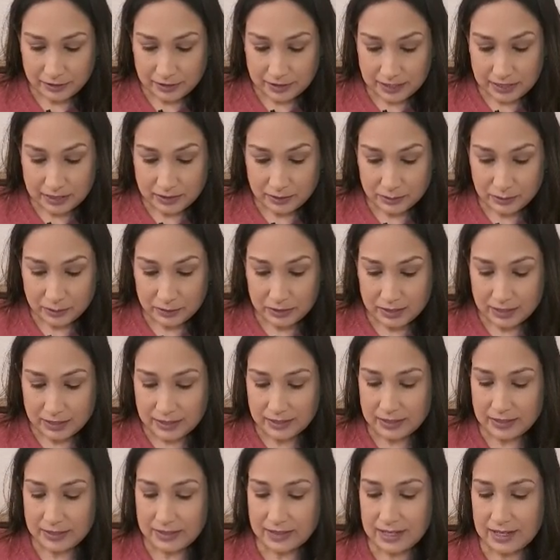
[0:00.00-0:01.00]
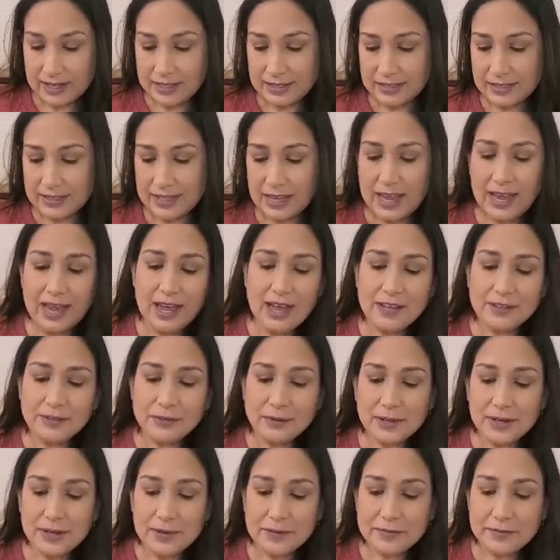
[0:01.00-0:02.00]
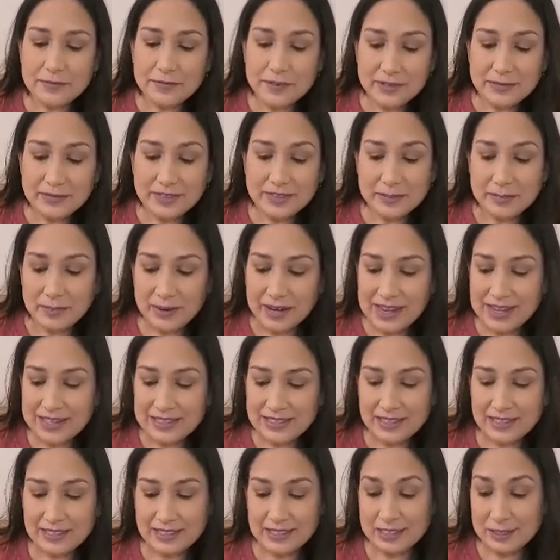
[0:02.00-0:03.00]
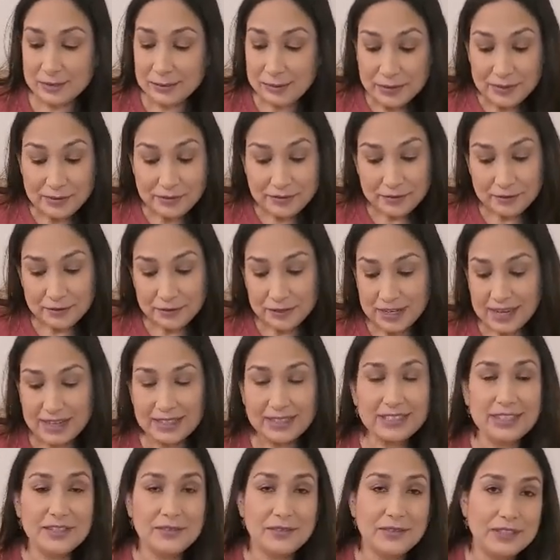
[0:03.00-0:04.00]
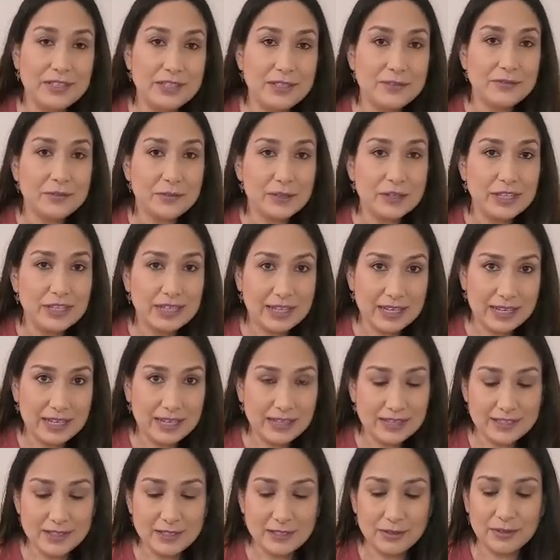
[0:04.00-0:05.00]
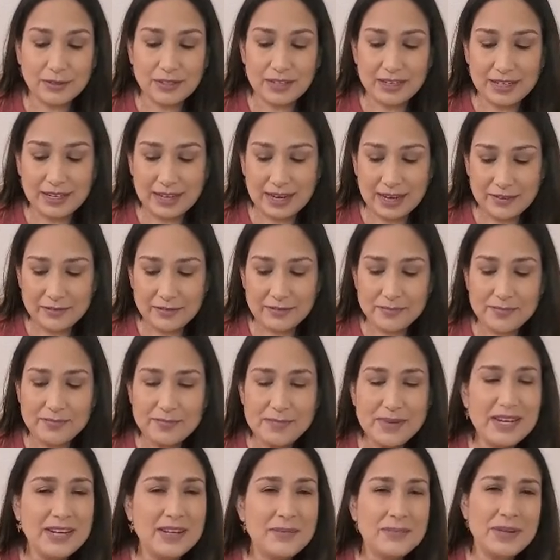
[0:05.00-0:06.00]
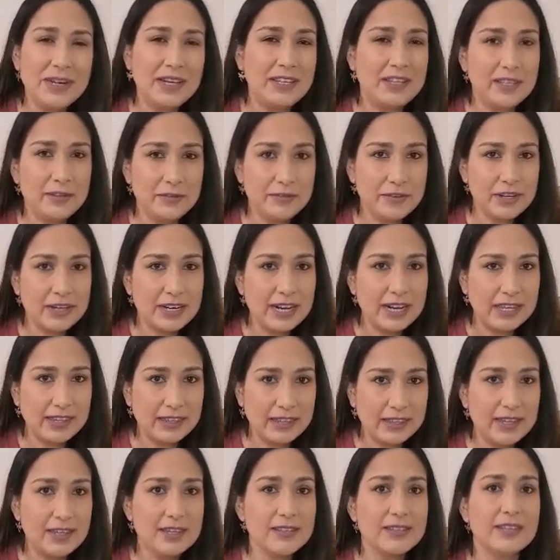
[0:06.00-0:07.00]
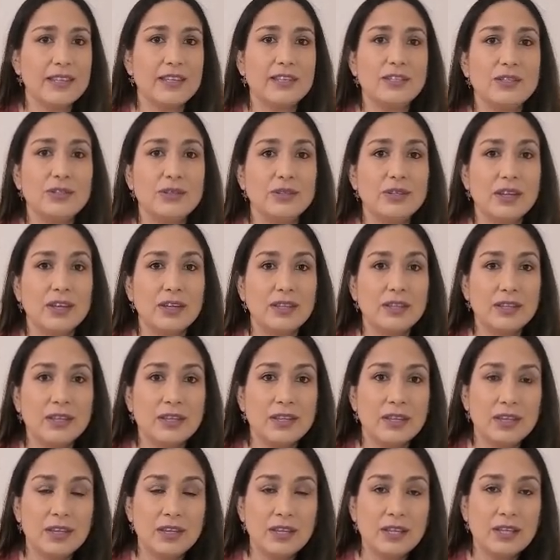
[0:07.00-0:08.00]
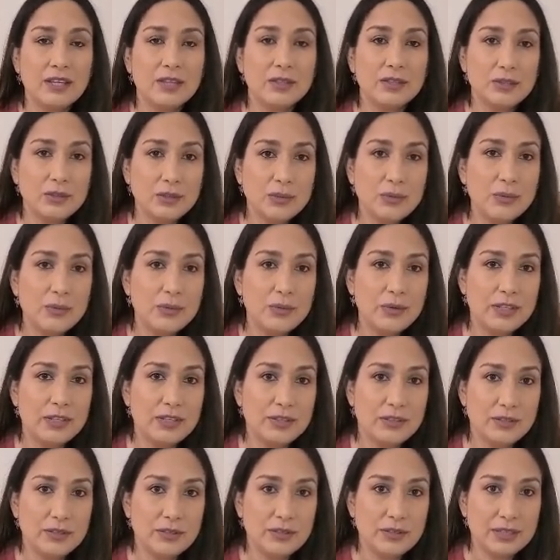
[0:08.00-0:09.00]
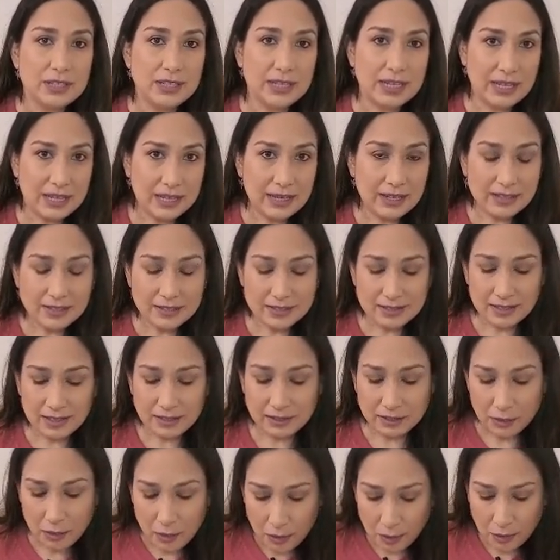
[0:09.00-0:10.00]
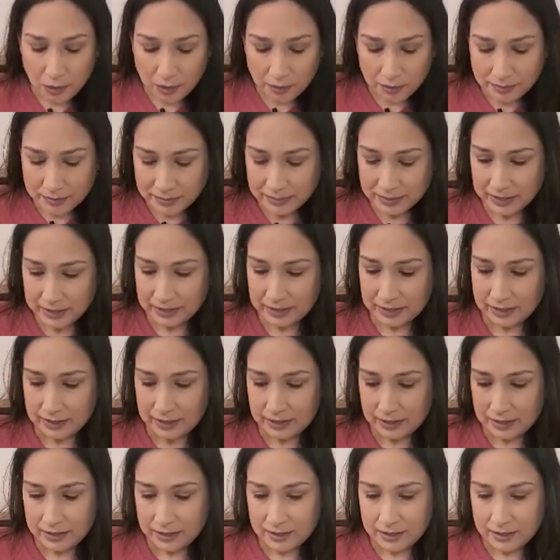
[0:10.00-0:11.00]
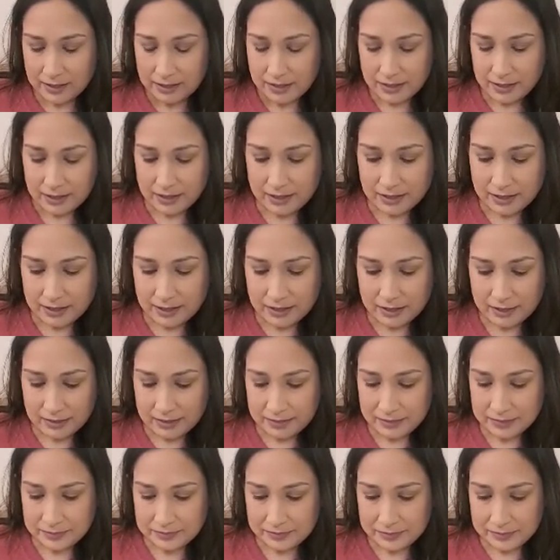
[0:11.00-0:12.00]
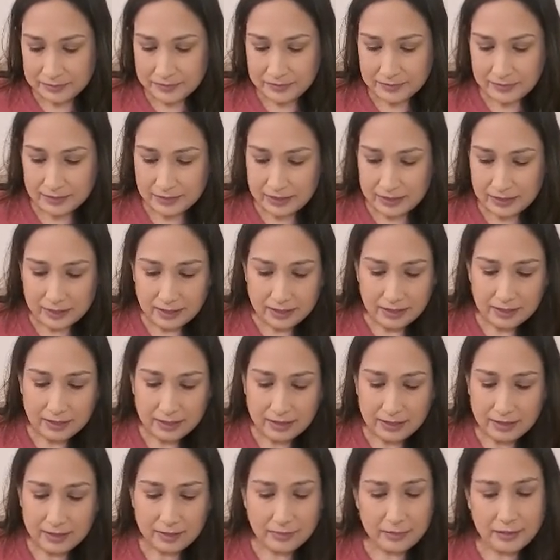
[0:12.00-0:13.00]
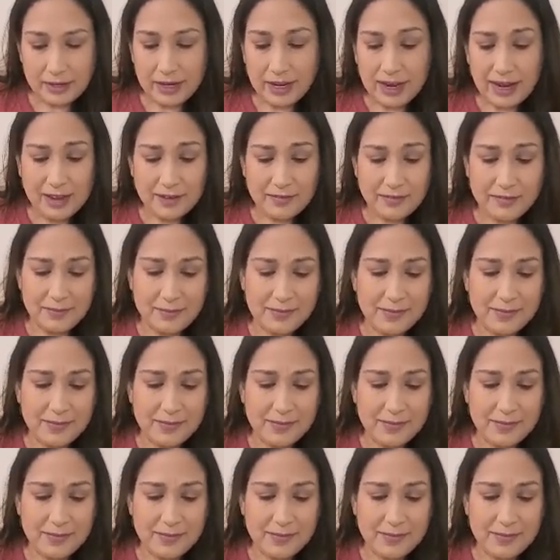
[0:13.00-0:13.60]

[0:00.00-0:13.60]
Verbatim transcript: this one has 150 plus screen-free activities for kids, so they have many, many different ideas that you can do with your kids at home. And well, I have